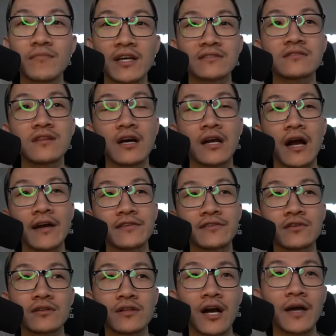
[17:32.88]
Best of luck on
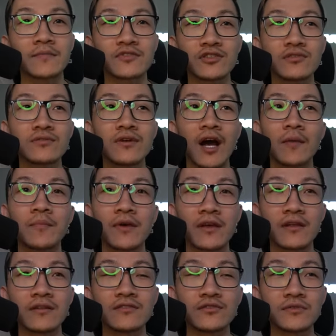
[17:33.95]
your climb too. I've
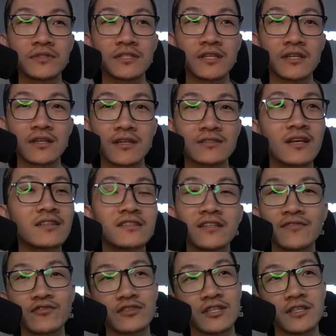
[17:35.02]
been using a slightly
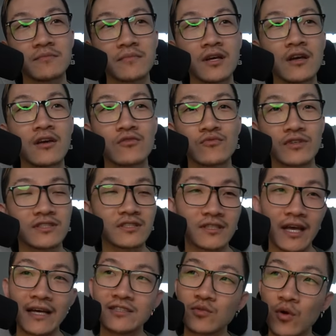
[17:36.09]
different team
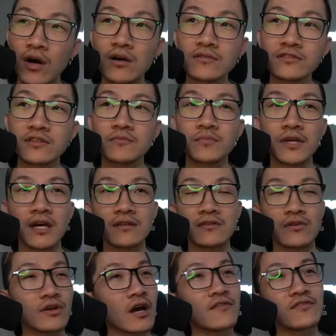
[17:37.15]
recently as well, so be on the
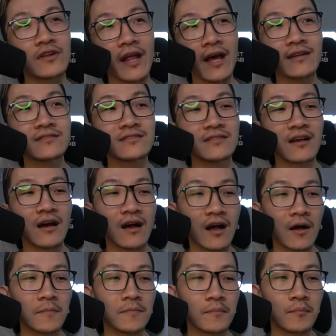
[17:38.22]
lookout for that.
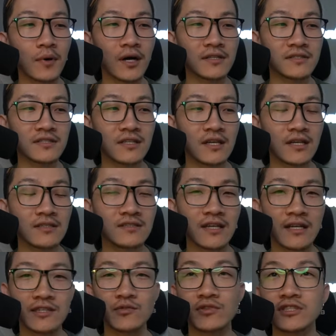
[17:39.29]
But
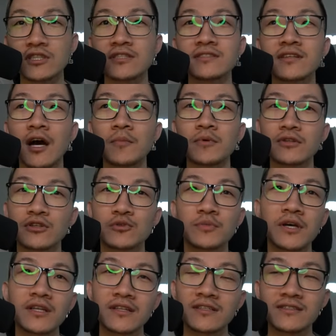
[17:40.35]
decided to switch things up a little
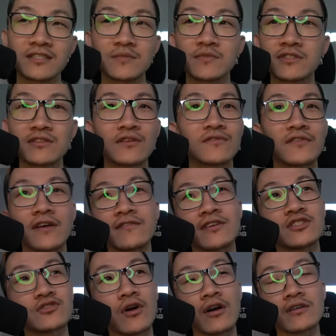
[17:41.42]
bit. This team is still very,
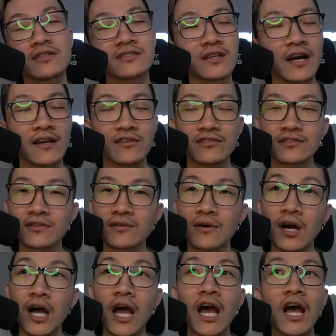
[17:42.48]
very strong because Gligar is
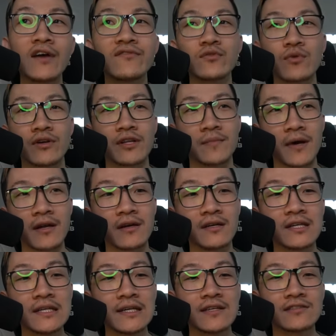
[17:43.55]
still everywhere in the
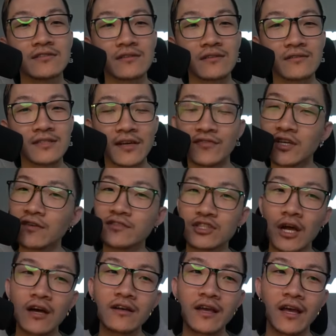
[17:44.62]
meta. So definitely give it a
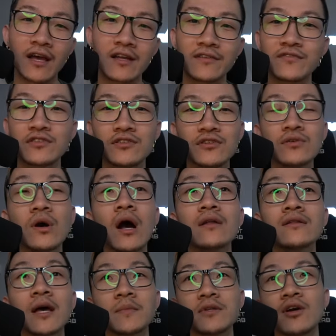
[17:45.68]
shot. And if you do,
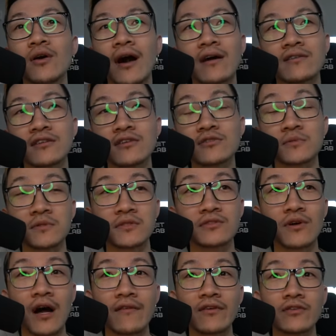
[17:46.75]
let me know how it goes. We
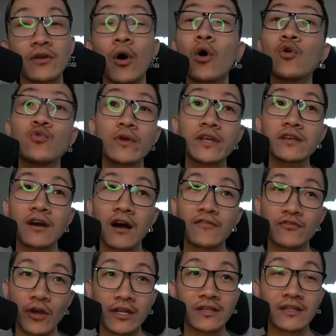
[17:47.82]
still have a whole week
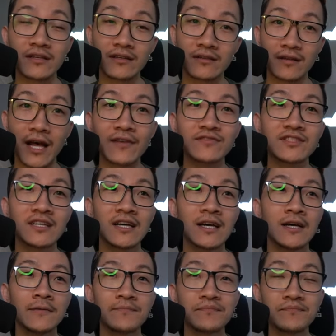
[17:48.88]
of Great League left
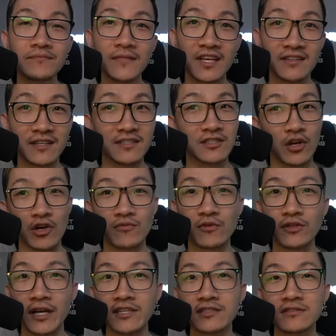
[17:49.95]
in this current
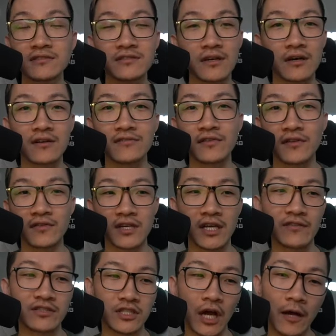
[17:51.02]
rotation, so feel free to
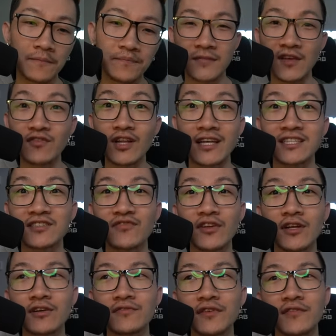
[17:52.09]
give it a shot. If you like this
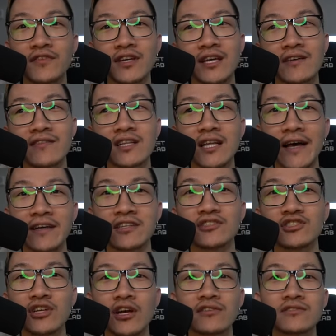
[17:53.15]
video, feel free to give a like
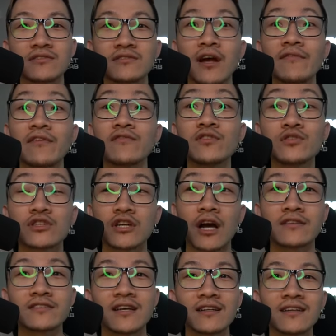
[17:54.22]
and share, subscribe for future
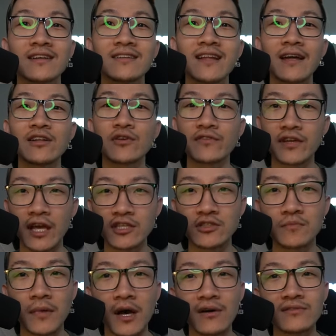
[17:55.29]
content, hit that
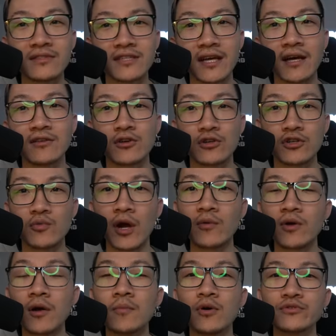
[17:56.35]
notification bell to get alerted right
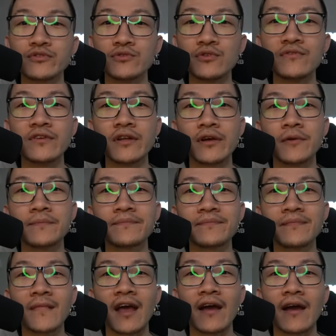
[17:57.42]
when I post a new video,
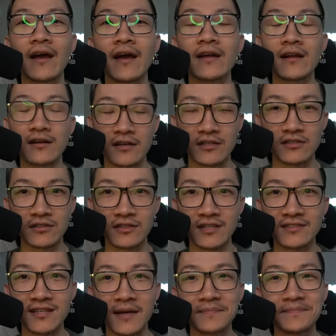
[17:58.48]
and I'll catch you all
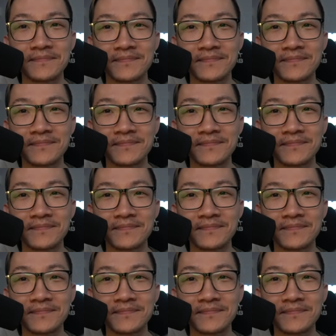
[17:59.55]
next time.